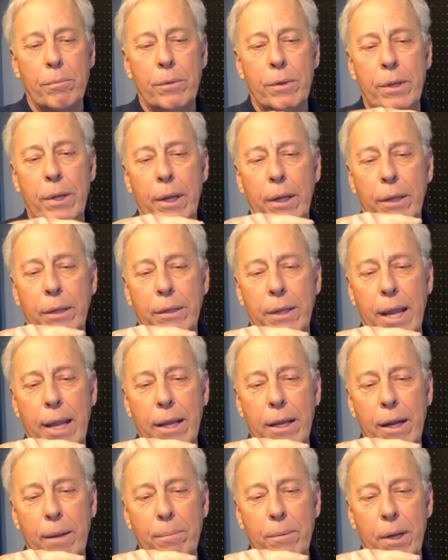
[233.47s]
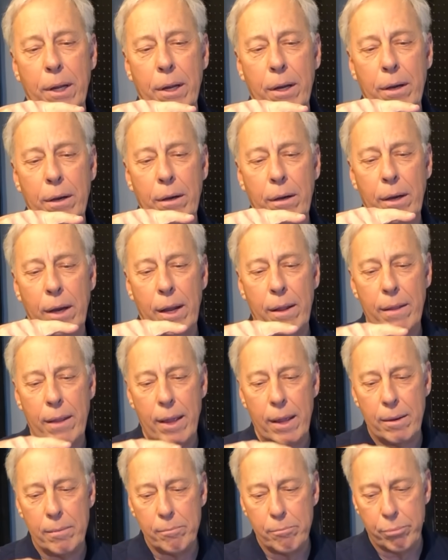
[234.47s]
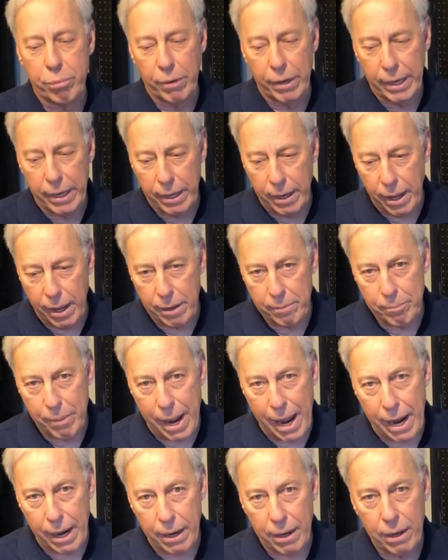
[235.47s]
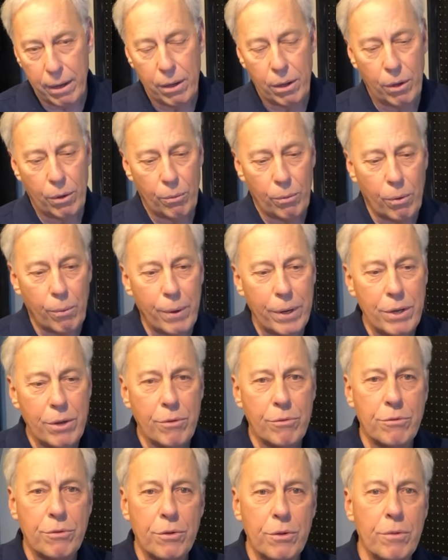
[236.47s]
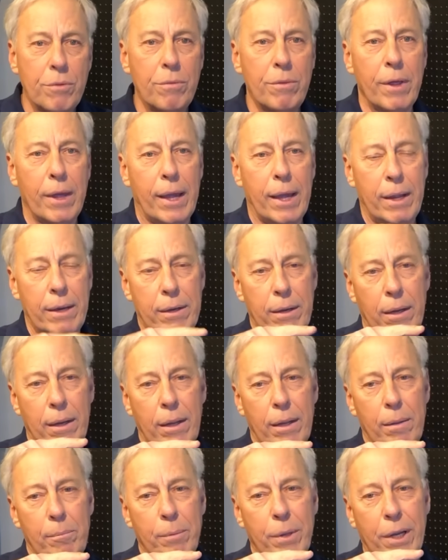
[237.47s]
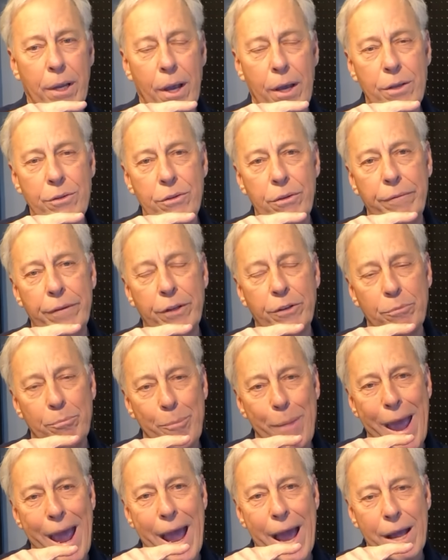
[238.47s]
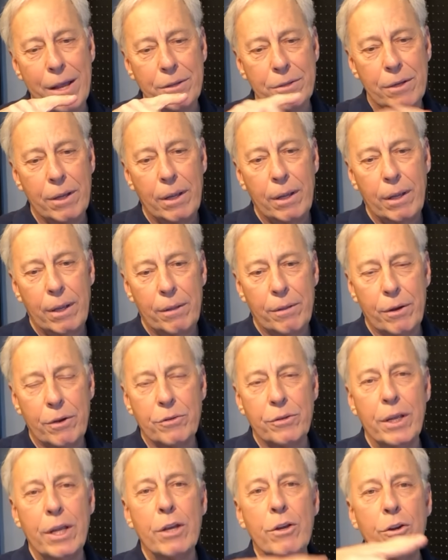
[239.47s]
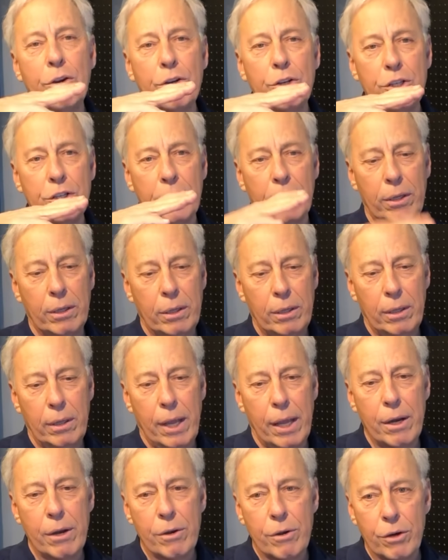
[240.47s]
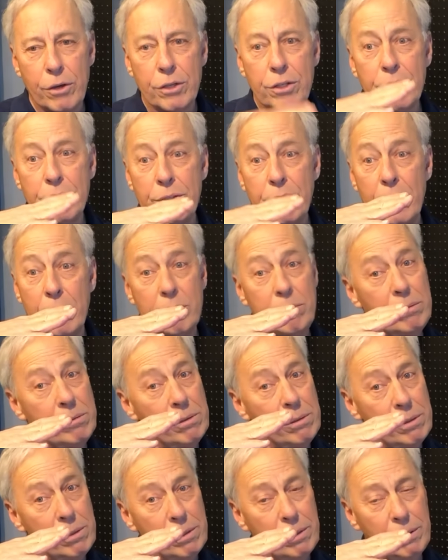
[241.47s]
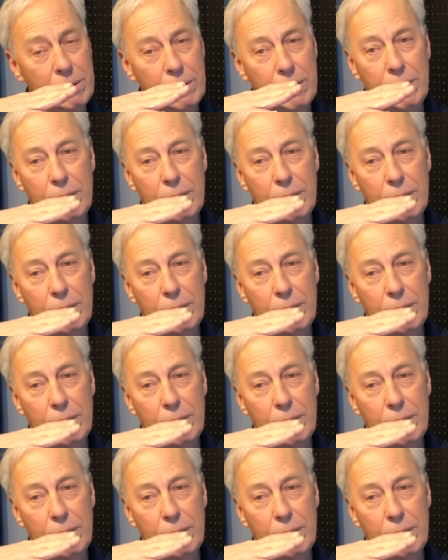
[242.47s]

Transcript: take, take it up to here and then bring it on back. Well, when you do that, because of its mass, there's inertia. And inertia says, eh,